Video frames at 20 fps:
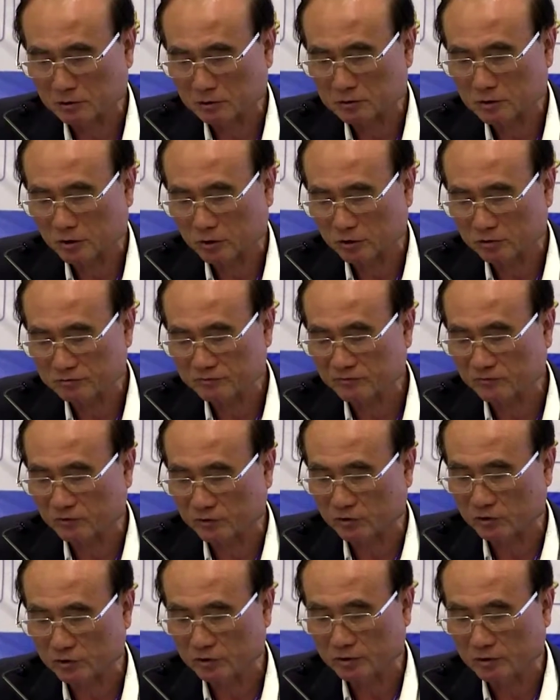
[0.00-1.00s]
code
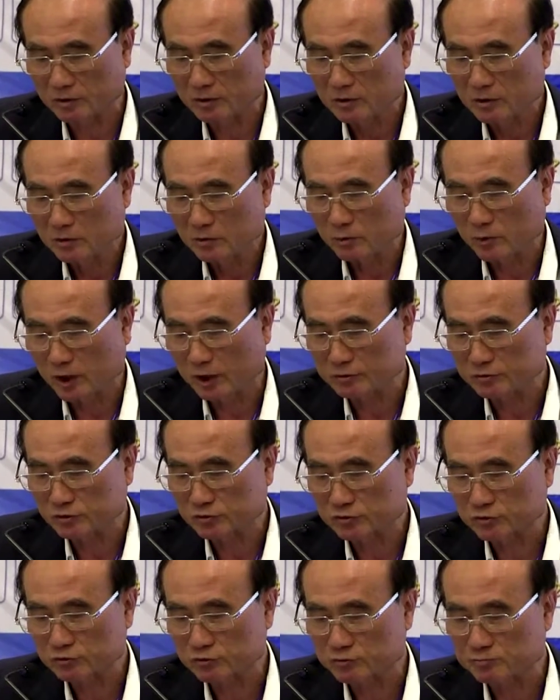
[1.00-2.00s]
for 1 or
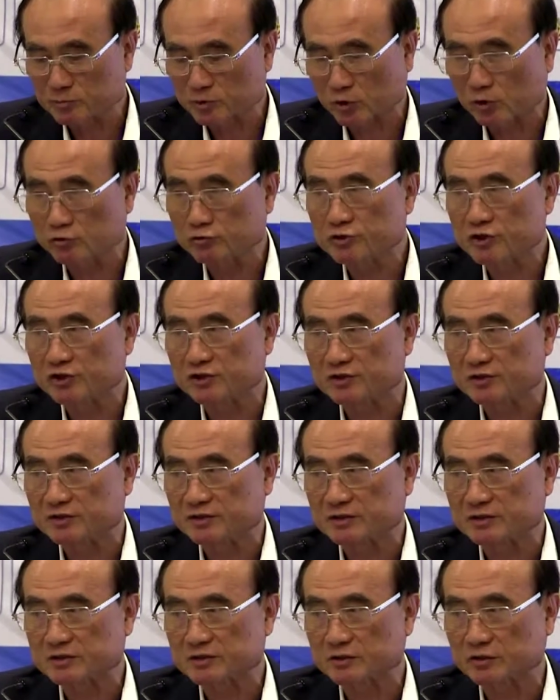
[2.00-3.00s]
2 proteins.
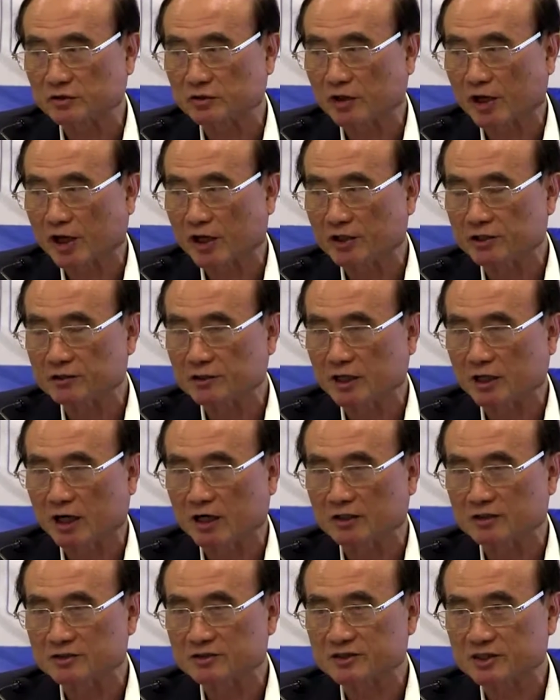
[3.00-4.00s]
So 8
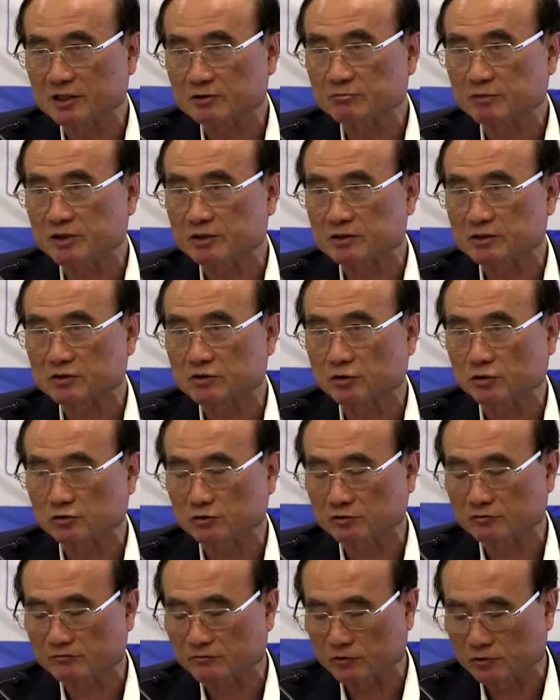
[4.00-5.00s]
RNA segments
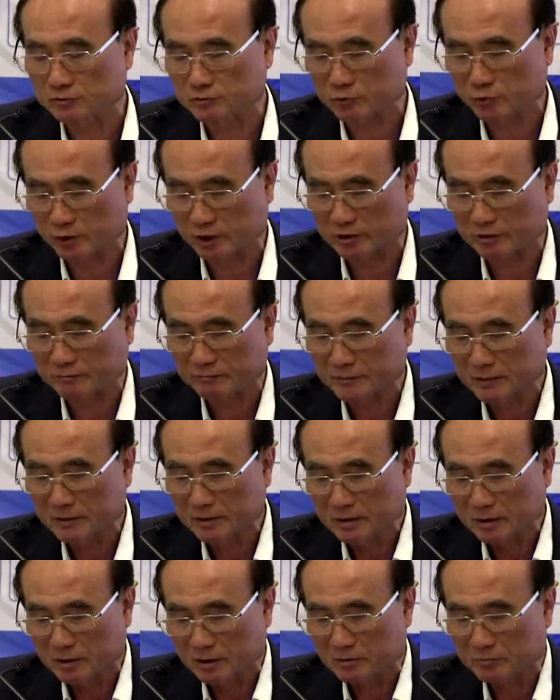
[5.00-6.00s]
calling for 12
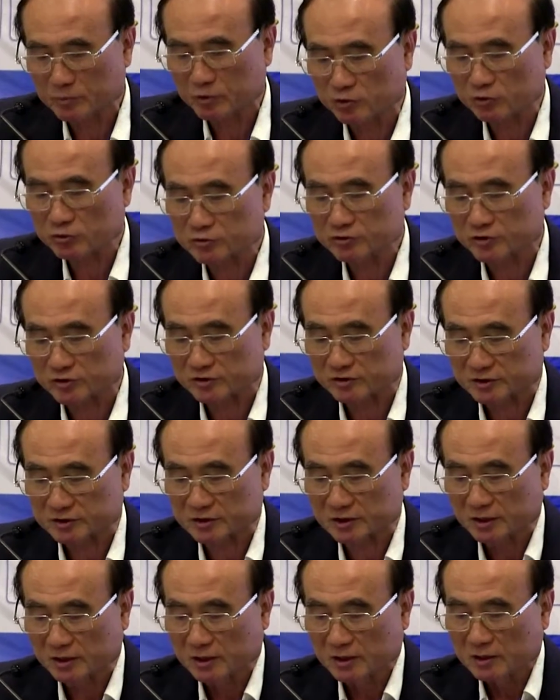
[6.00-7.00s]
proteins.
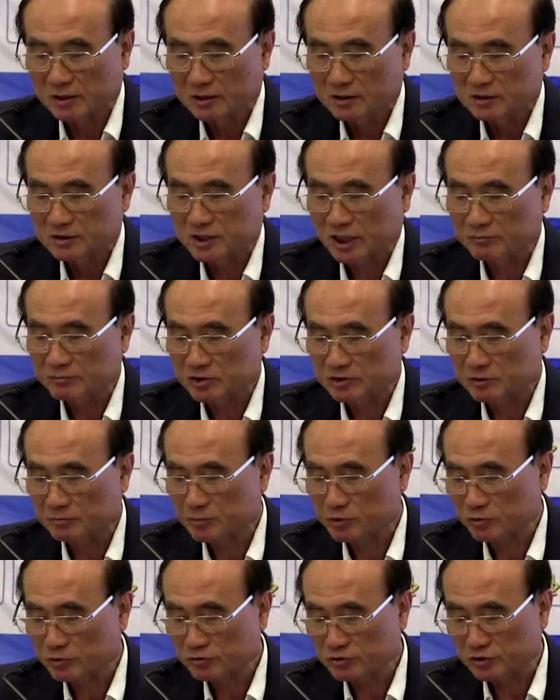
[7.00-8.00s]
Some of the
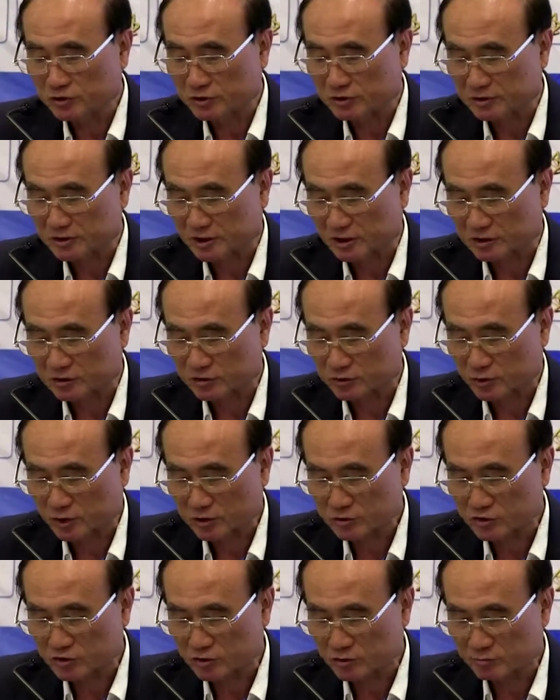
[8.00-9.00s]
proteins are
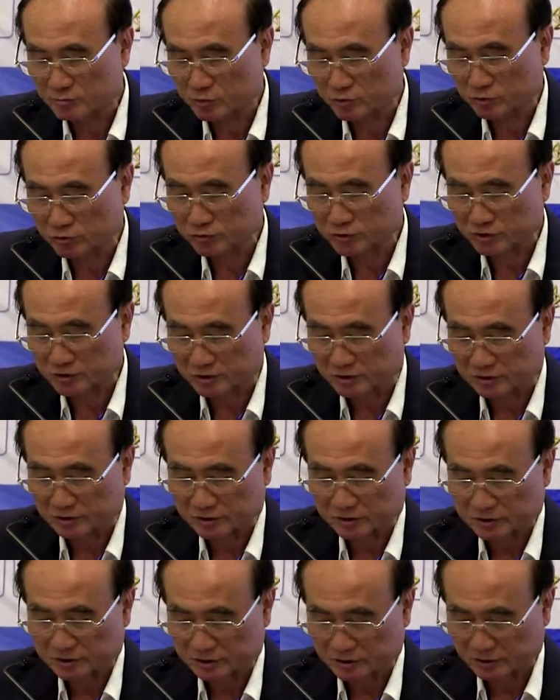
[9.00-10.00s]
structured
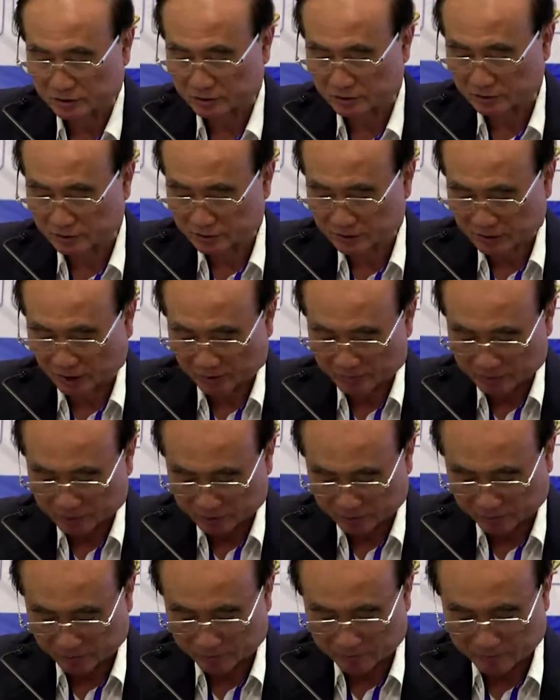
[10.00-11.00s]
proteins, and some of
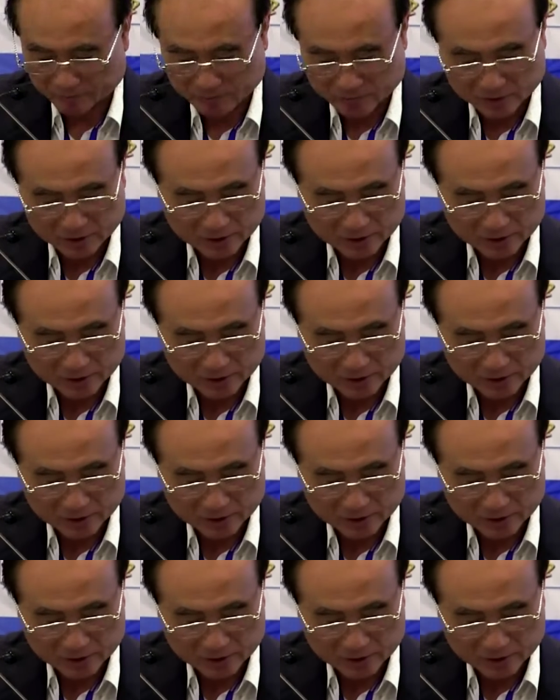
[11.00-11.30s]
them,